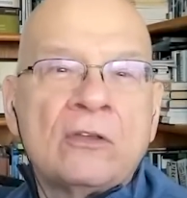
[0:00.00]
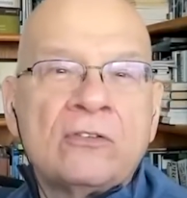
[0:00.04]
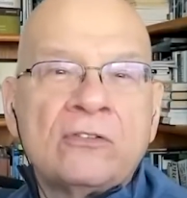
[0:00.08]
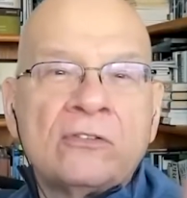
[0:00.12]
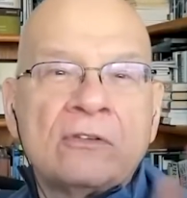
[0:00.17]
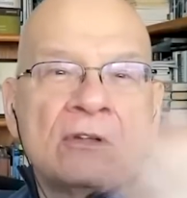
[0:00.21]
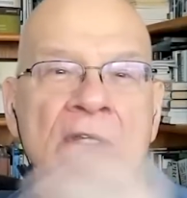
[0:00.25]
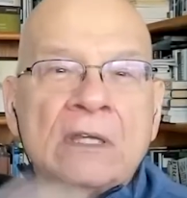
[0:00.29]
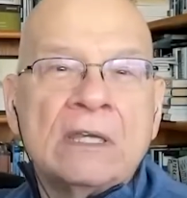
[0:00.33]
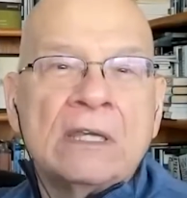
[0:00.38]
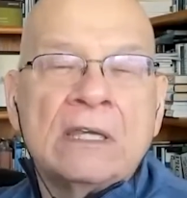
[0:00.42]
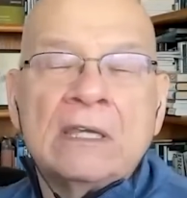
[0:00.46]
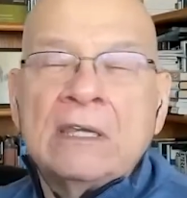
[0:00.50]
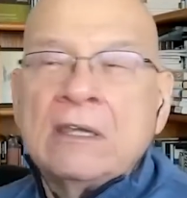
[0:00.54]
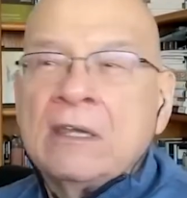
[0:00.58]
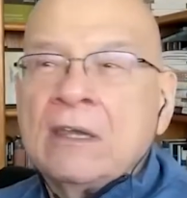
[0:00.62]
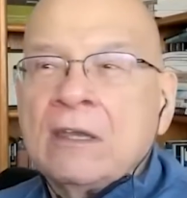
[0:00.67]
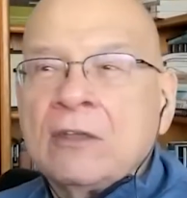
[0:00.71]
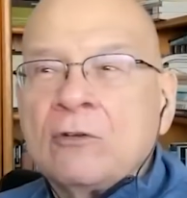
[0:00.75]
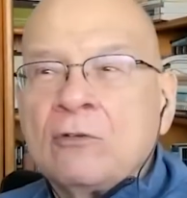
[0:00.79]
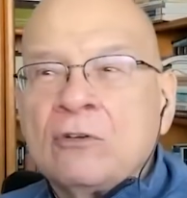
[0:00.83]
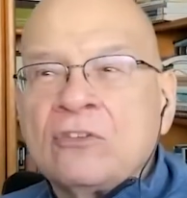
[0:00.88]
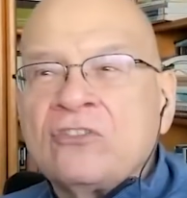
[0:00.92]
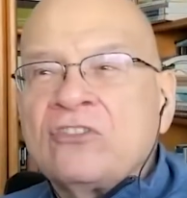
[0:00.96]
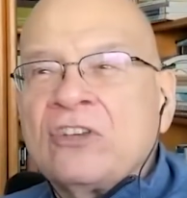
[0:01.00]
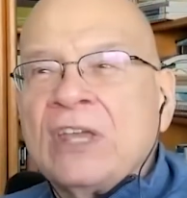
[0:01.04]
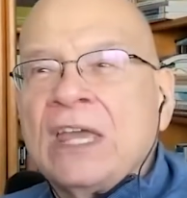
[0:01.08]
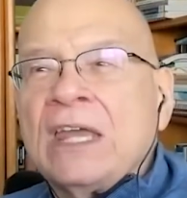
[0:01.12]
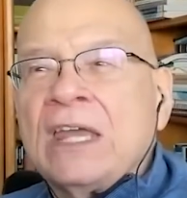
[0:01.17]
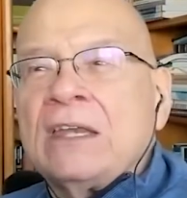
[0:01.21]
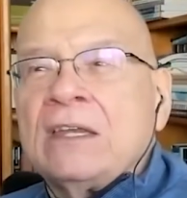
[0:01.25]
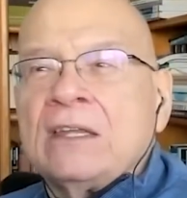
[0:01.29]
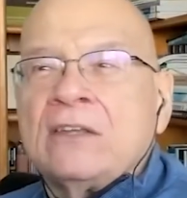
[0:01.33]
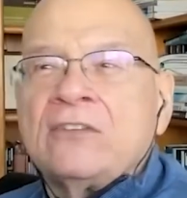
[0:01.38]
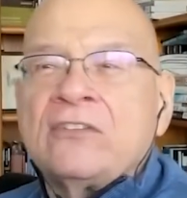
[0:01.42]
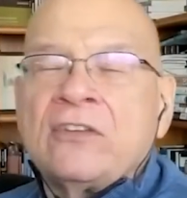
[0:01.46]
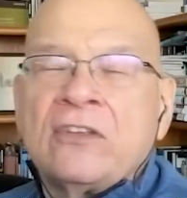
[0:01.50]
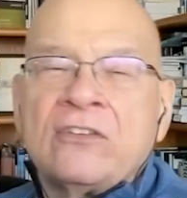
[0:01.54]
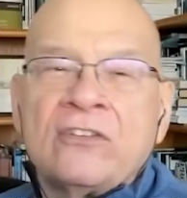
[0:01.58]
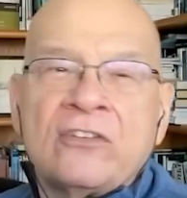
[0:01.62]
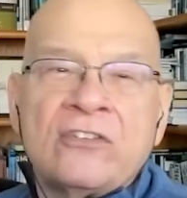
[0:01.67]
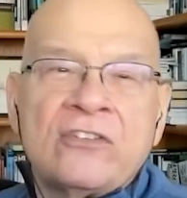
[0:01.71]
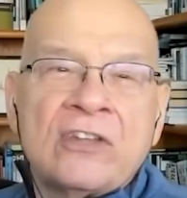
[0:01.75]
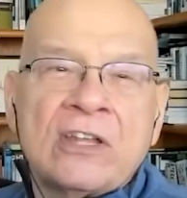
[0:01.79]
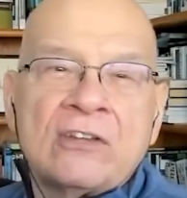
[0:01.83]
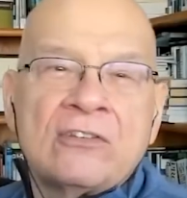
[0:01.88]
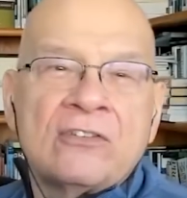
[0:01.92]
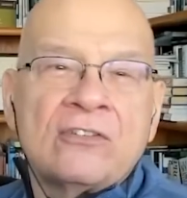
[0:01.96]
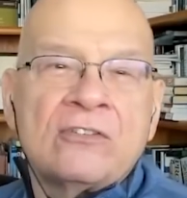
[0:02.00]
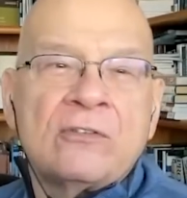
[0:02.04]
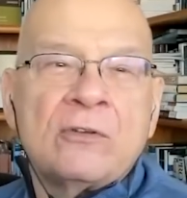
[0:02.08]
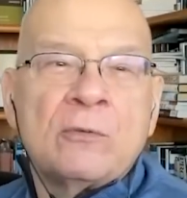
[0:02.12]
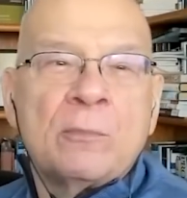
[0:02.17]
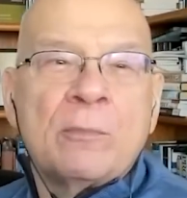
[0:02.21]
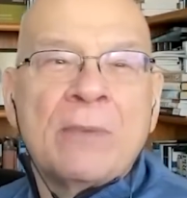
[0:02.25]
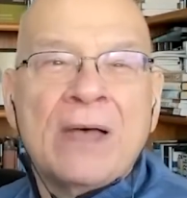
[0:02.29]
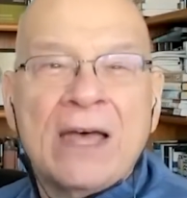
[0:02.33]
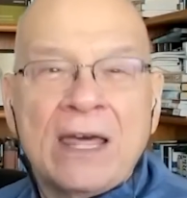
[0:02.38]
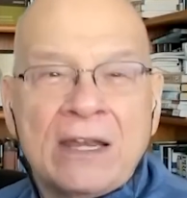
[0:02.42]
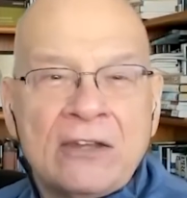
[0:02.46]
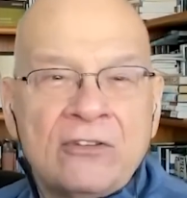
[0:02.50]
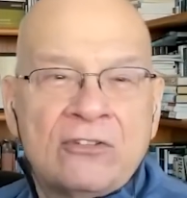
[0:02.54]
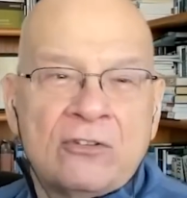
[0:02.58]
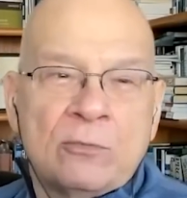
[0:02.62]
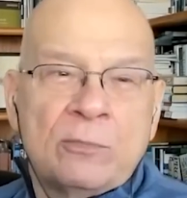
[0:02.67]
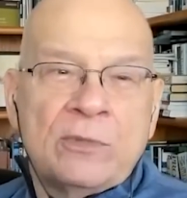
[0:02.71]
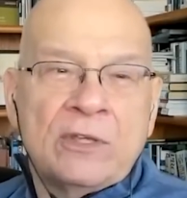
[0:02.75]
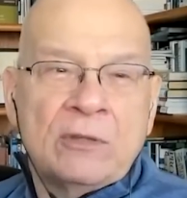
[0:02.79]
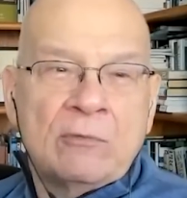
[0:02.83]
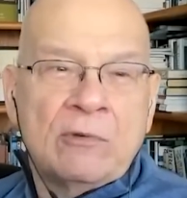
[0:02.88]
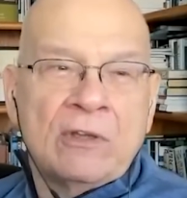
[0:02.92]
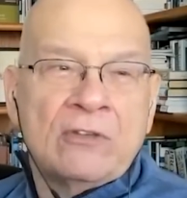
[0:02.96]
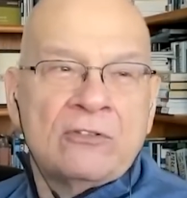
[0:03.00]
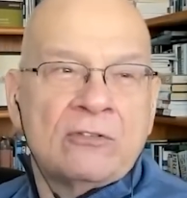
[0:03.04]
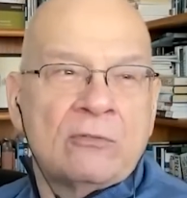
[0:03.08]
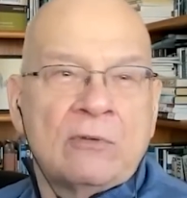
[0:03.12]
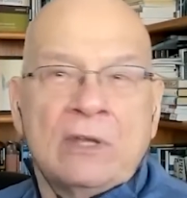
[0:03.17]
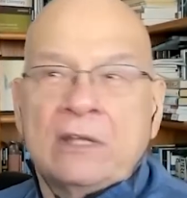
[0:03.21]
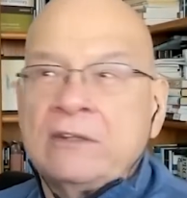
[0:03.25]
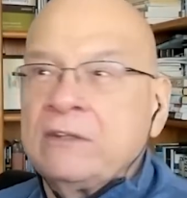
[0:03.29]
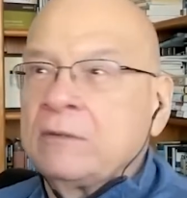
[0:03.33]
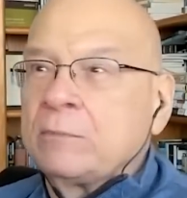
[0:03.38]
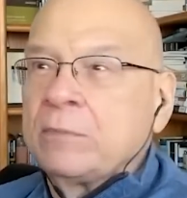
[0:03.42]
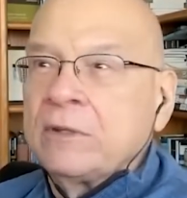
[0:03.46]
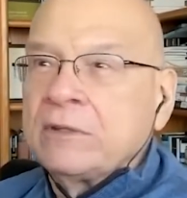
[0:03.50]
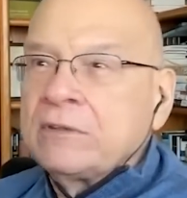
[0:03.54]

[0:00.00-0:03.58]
lost. Christianity says it's not just your bodies are being resurrected,